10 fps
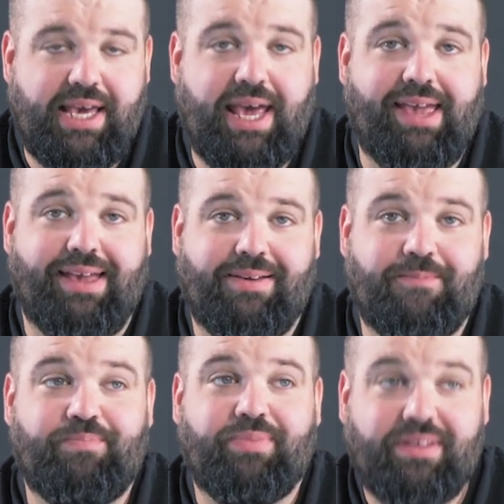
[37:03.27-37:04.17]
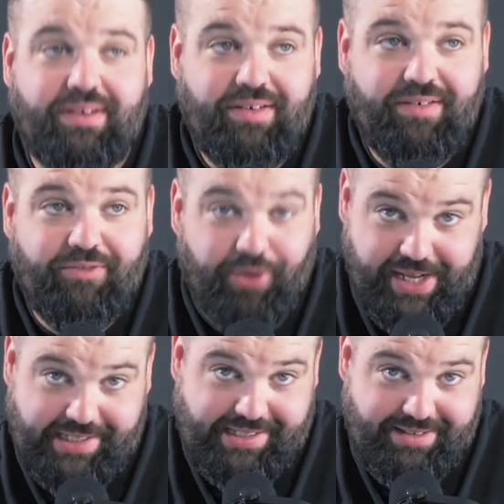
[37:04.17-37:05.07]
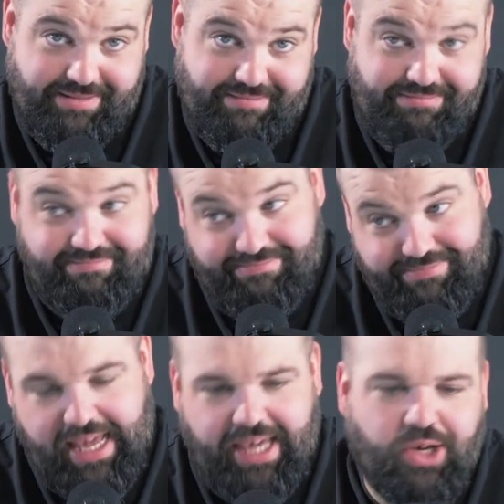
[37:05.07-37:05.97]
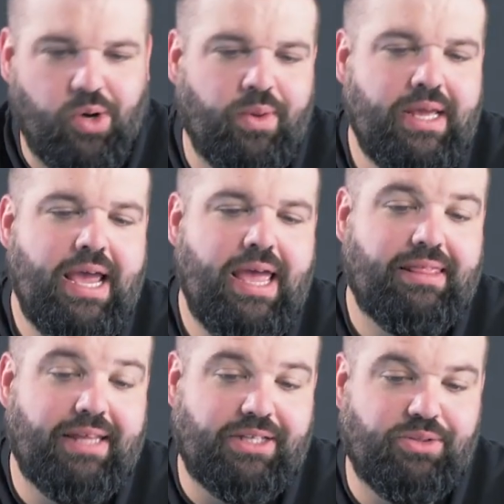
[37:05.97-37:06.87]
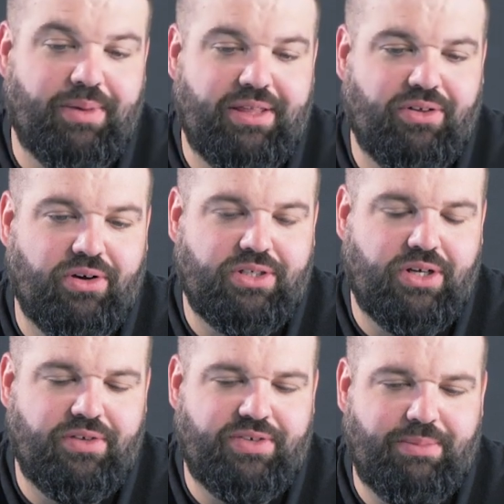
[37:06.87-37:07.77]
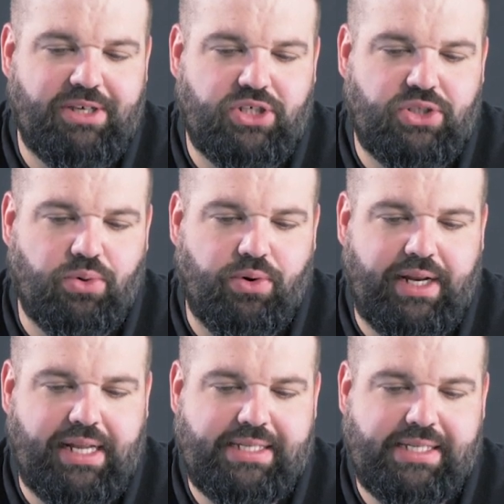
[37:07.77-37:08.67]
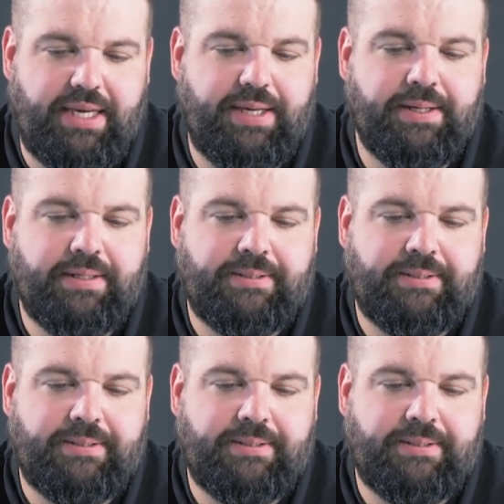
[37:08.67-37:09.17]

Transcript: Hey, freaks. There you go. That's what my thoughts are. You sent me a story. Let's see.